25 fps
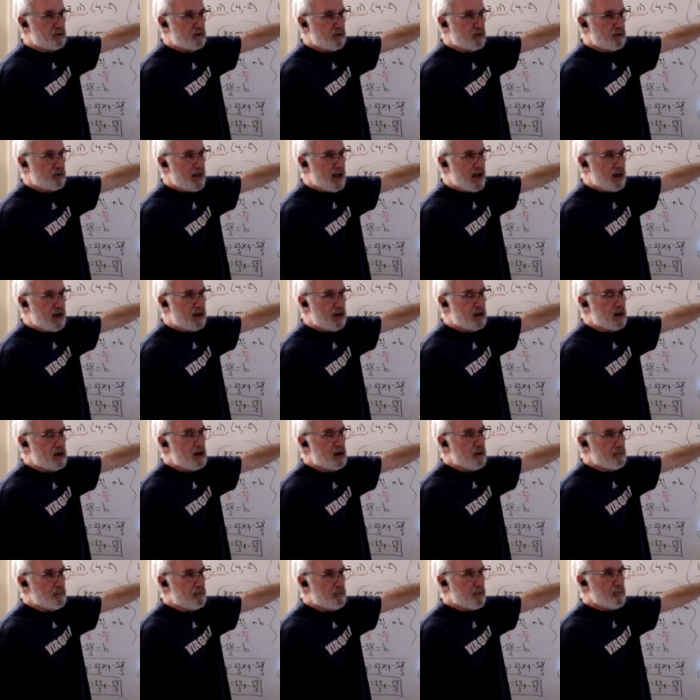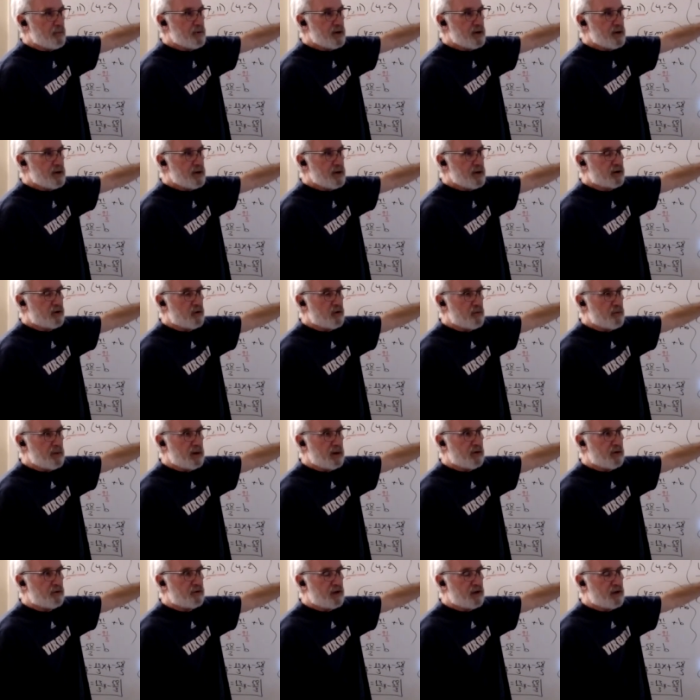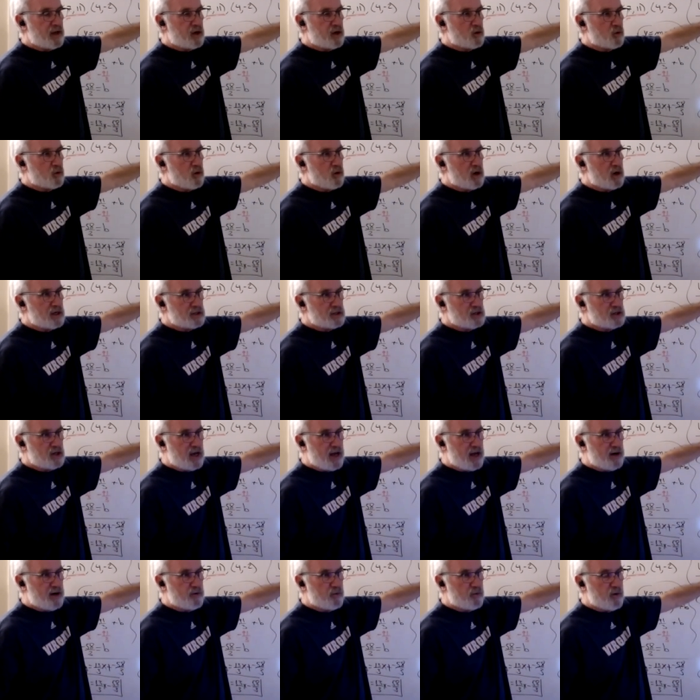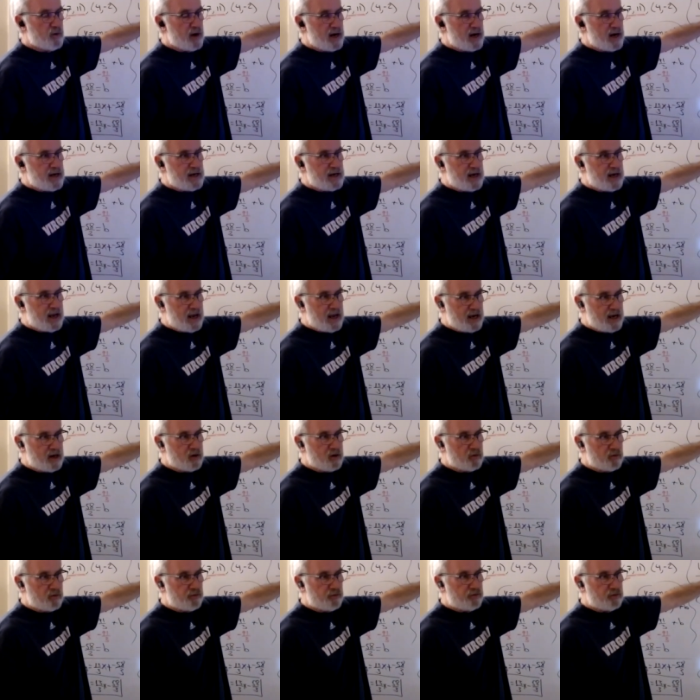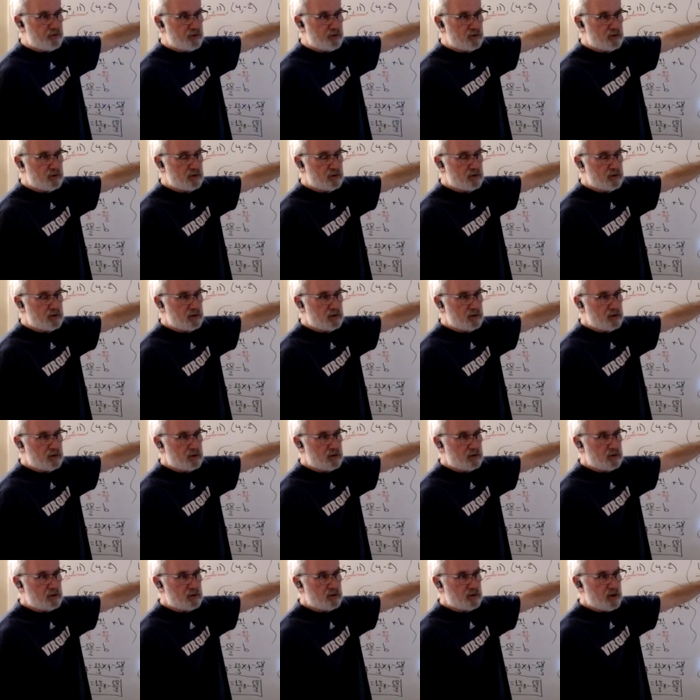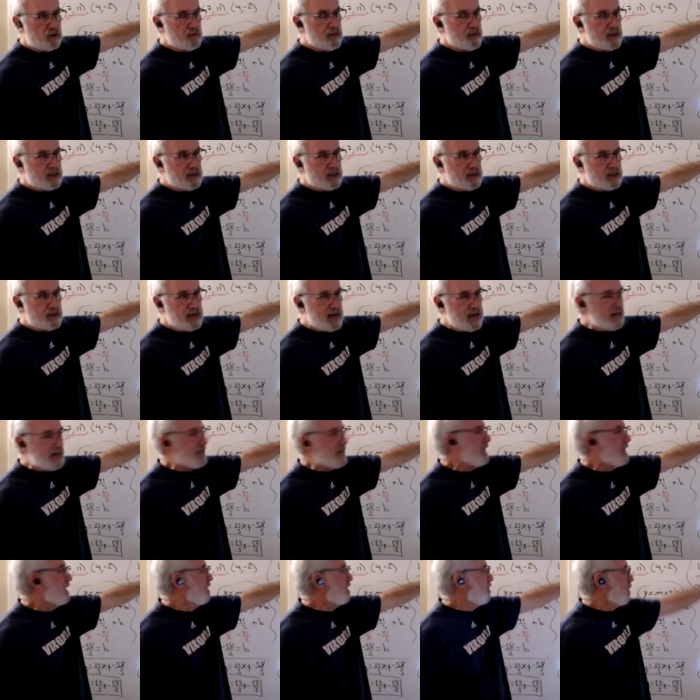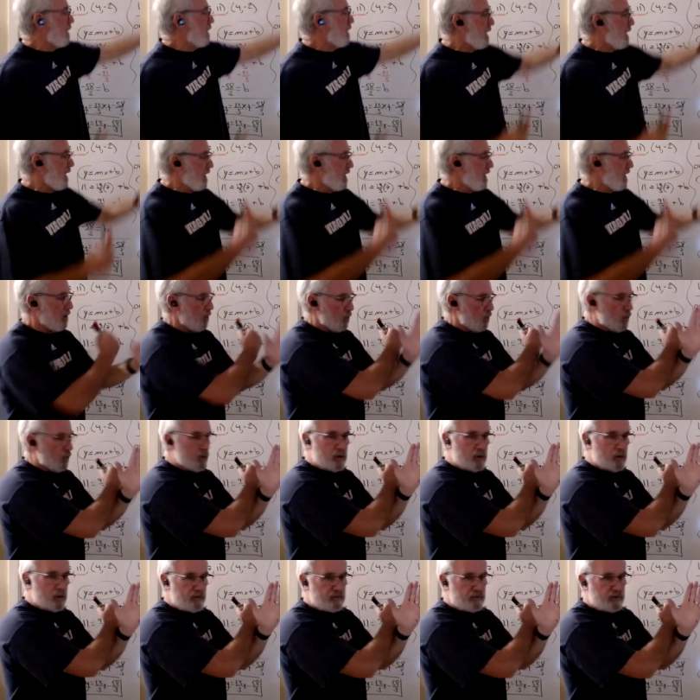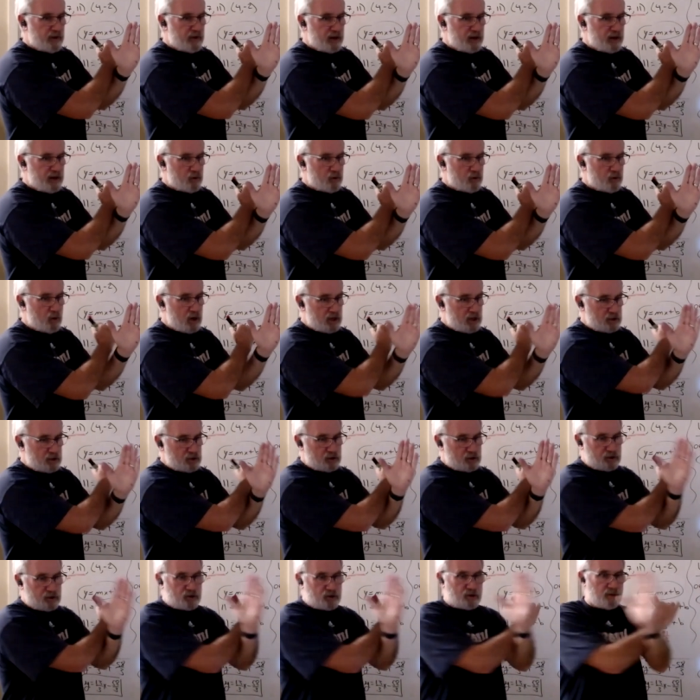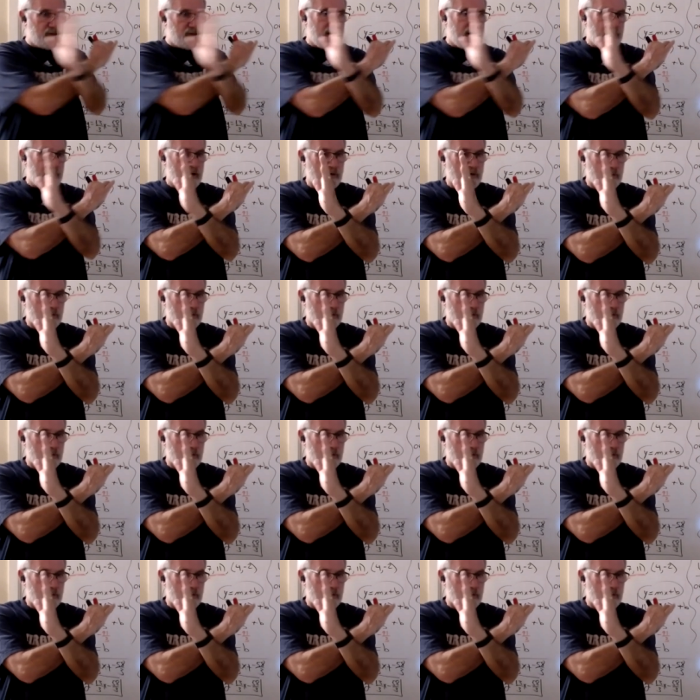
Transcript: to that. Perpendicular means they cross at right angles. They make a 90 degree angle wherever they cross somehow.